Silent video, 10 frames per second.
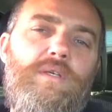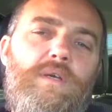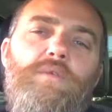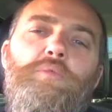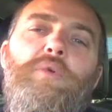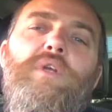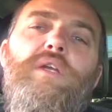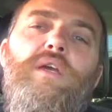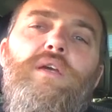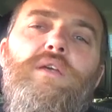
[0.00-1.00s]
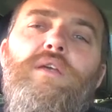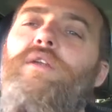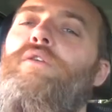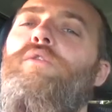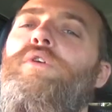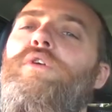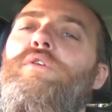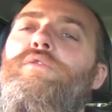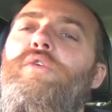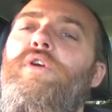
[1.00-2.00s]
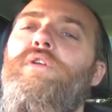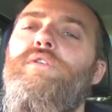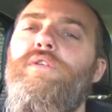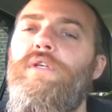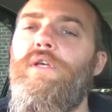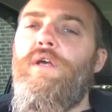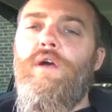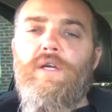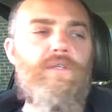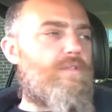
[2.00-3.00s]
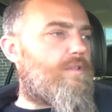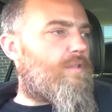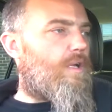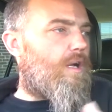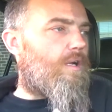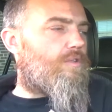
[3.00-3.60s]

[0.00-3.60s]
It was pretty gay, and they're really good friends, because uh,